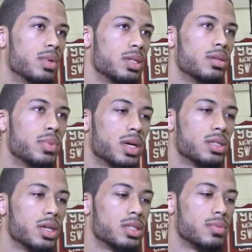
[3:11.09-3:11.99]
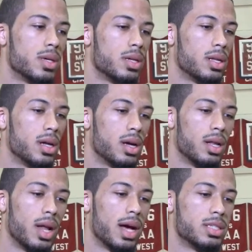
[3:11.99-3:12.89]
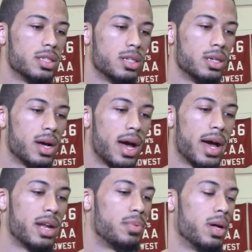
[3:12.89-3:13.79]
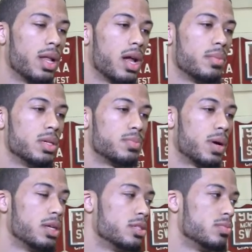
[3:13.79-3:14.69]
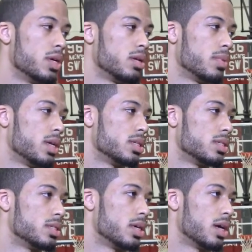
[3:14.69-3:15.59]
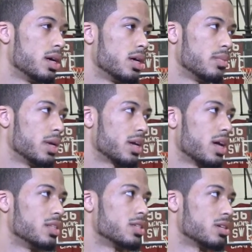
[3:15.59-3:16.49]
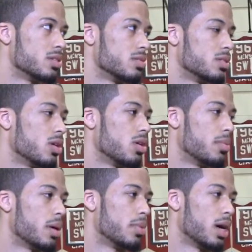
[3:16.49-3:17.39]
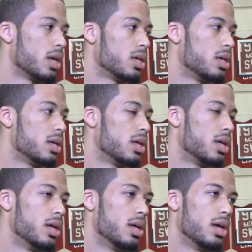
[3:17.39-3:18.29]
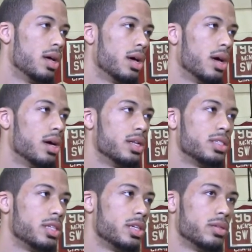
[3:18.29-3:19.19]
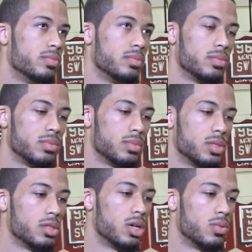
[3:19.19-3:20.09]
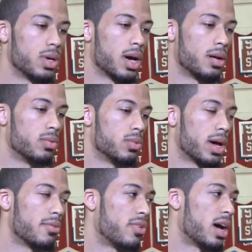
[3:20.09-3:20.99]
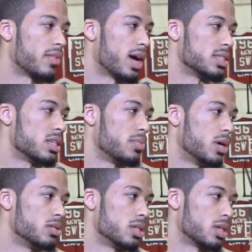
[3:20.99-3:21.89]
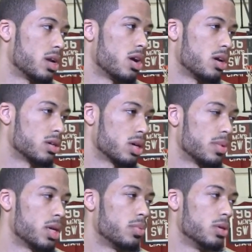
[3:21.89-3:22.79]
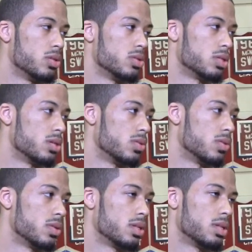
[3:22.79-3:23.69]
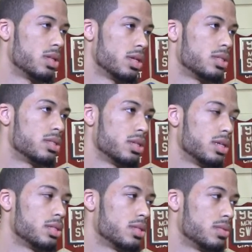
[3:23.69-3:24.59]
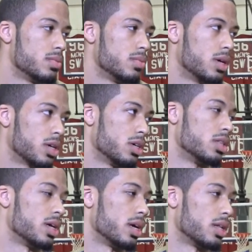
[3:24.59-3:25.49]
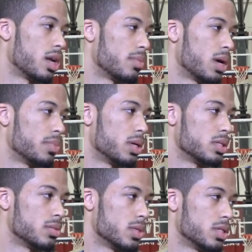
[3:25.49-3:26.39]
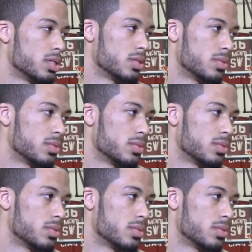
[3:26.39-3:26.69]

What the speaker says: It's a big adjustment. Last year, I had to play a lot of minutes, probably too many minutes, and it kind of took a toll on my body. This year, you know, we got 5 guys in the post that can all come in and produce, so it's a good thing that I'm not playing so much.